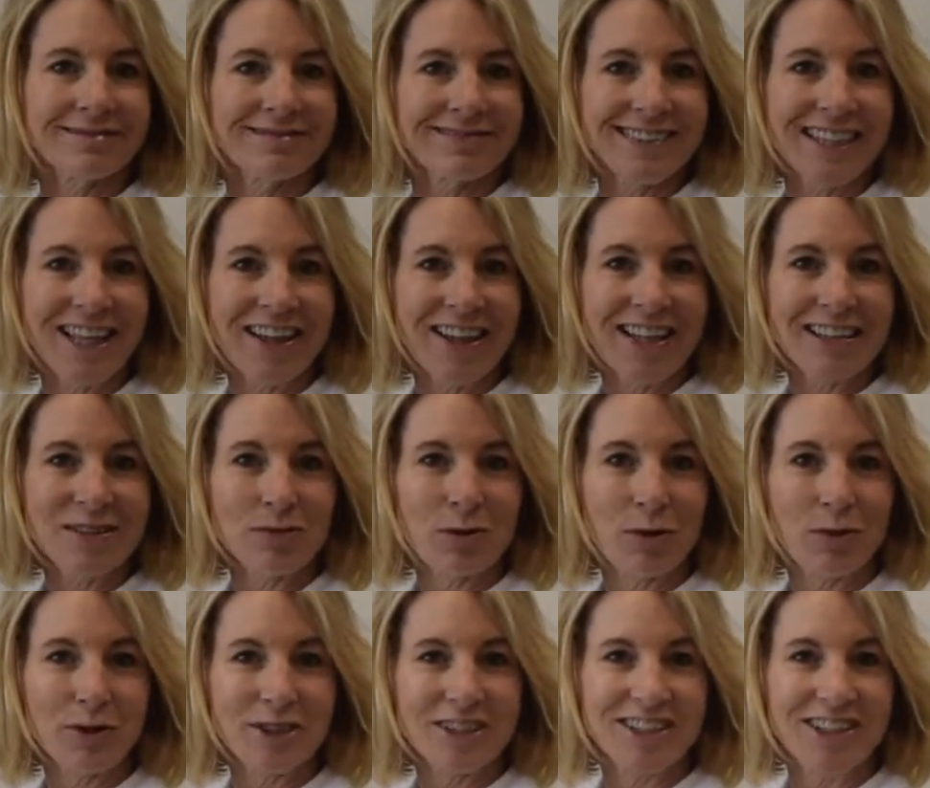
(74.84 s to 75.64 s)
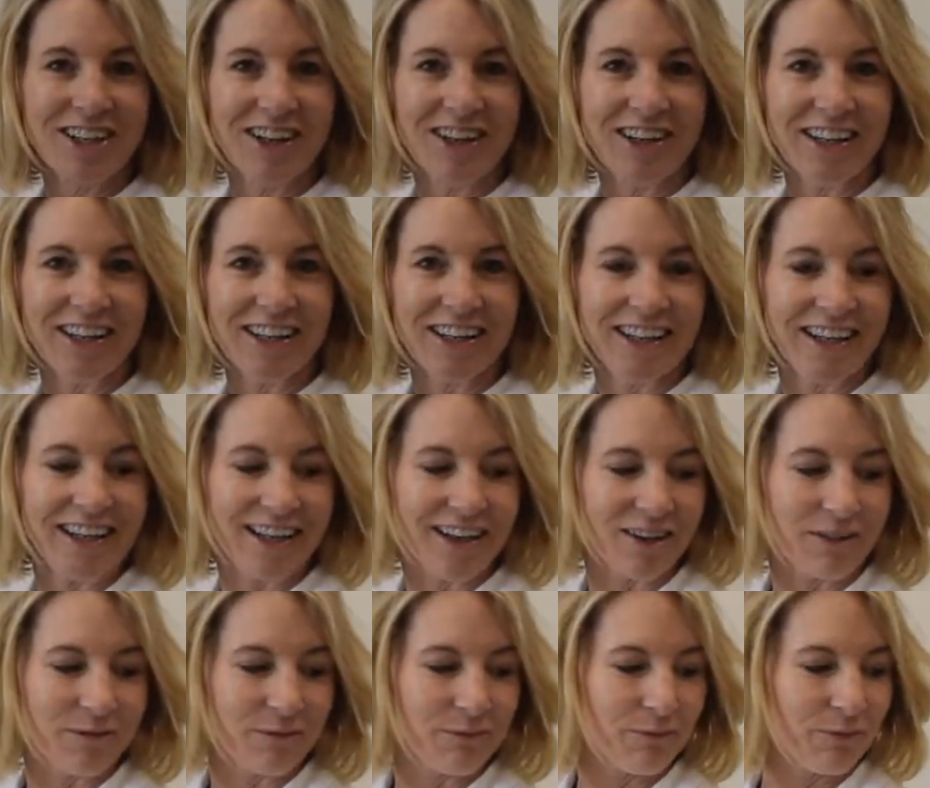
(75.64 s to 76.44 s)
So that's where we're starting
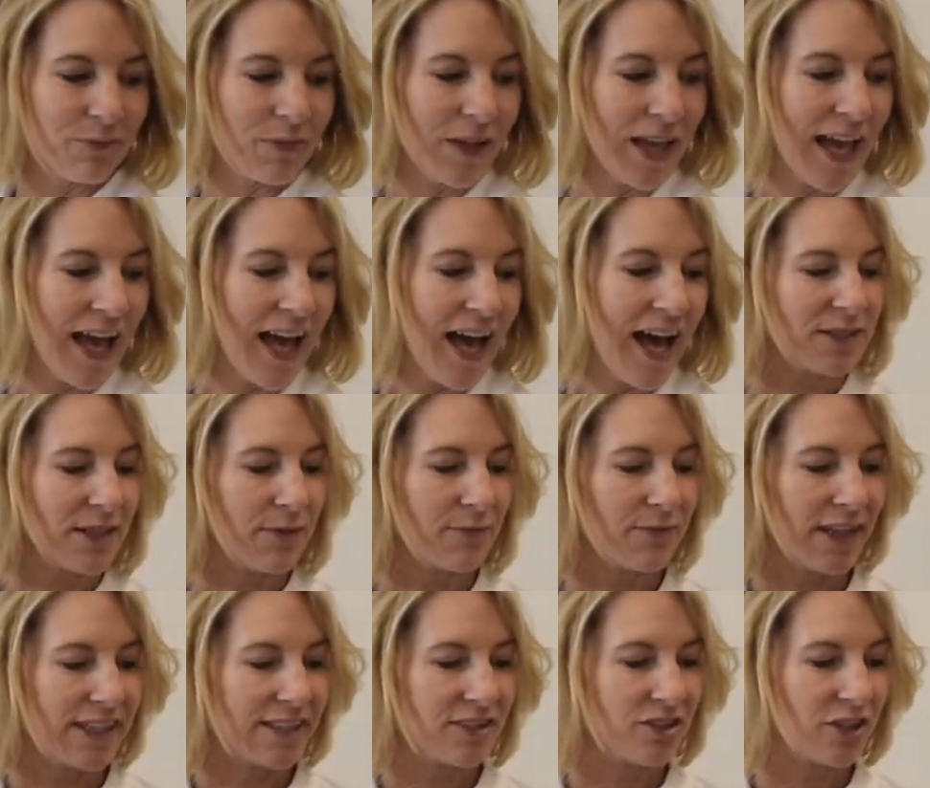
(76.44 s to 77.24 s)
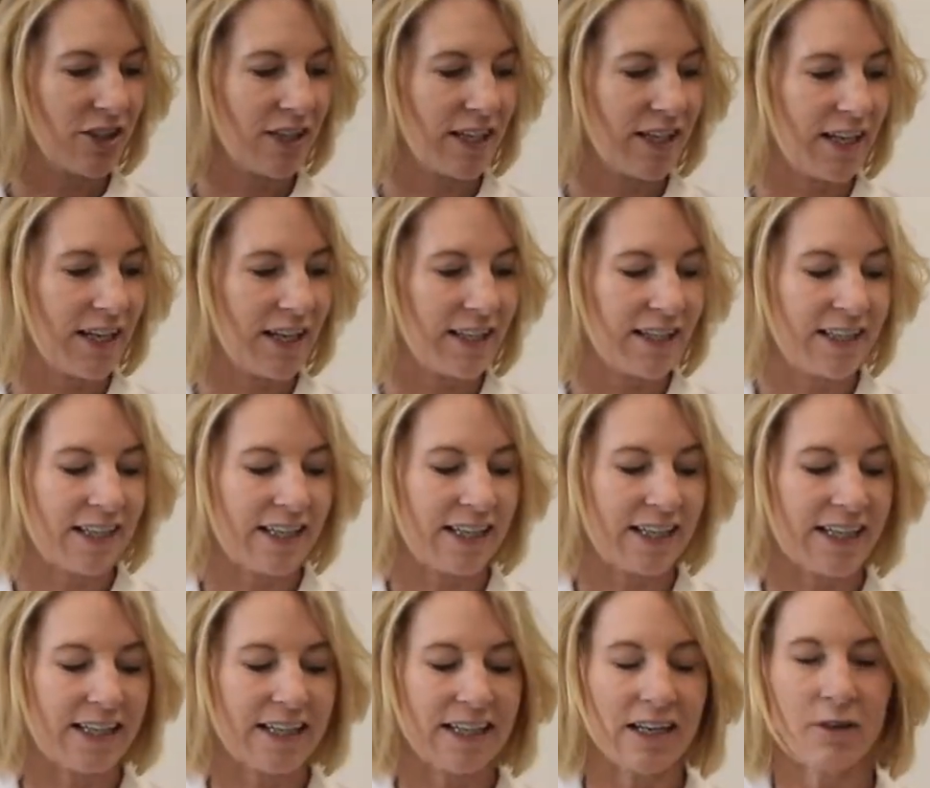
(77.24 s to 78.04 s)
here. Some things you're going to
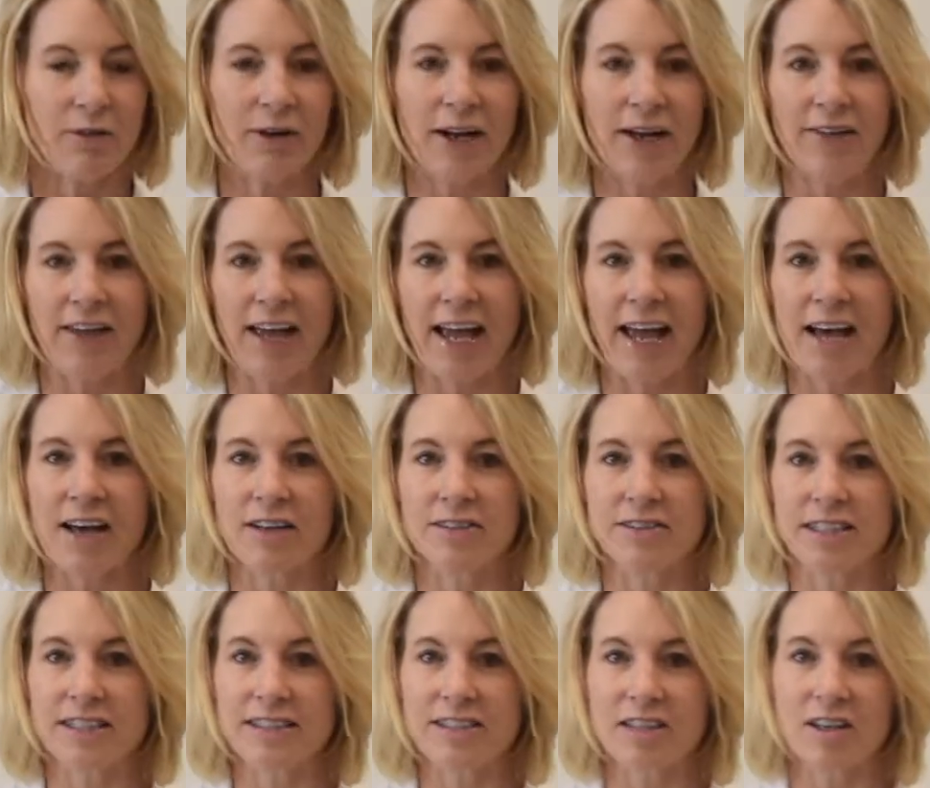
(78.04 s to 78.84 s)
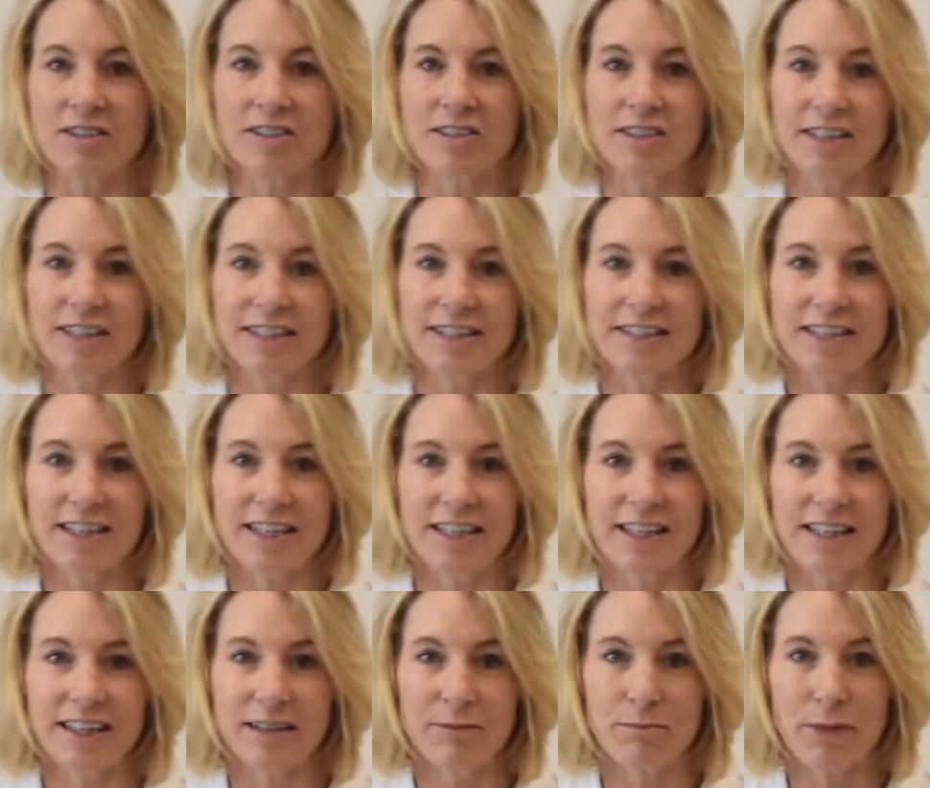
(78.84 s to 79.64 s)
need around the house, it's also listed
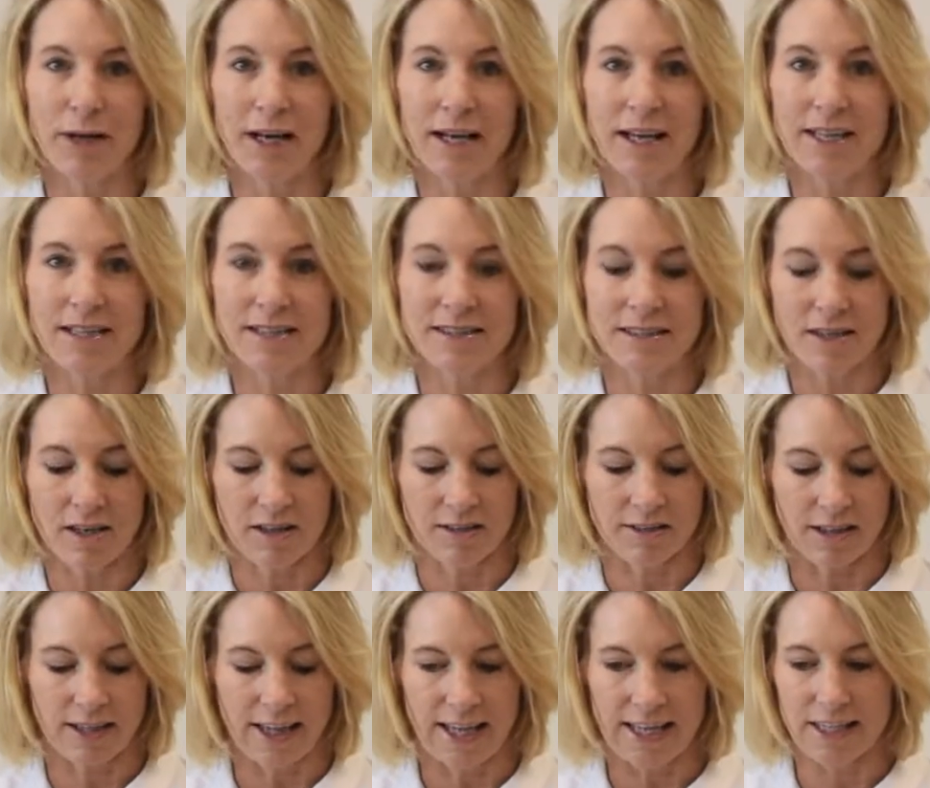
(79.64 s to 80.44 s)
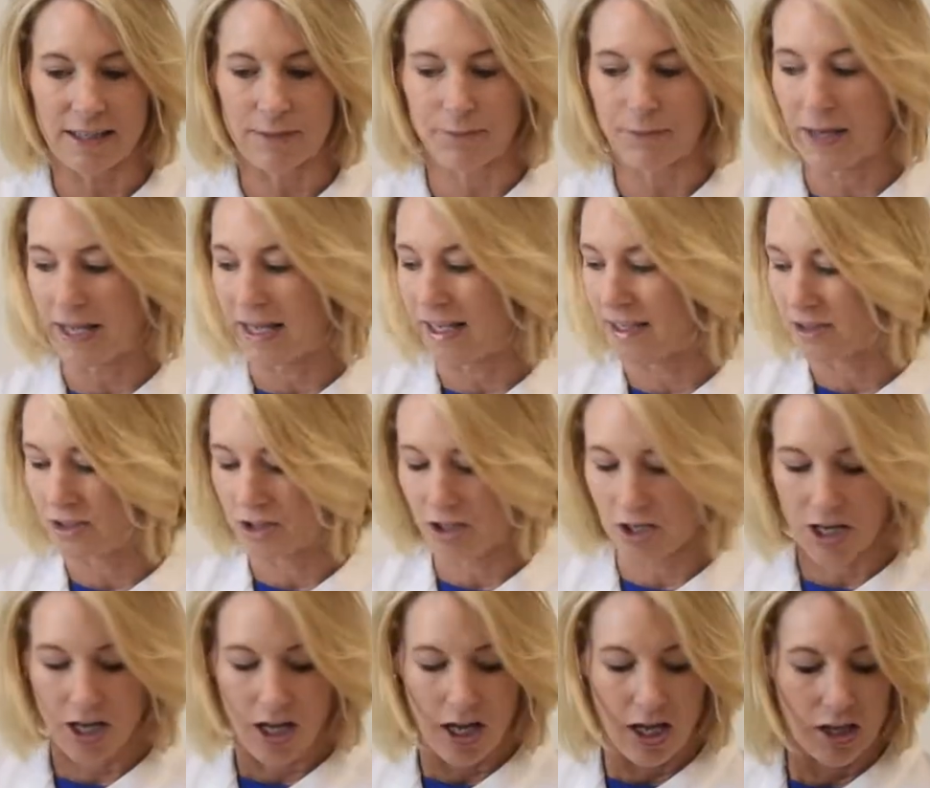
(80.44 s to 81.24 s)
in Buzz on the landing page.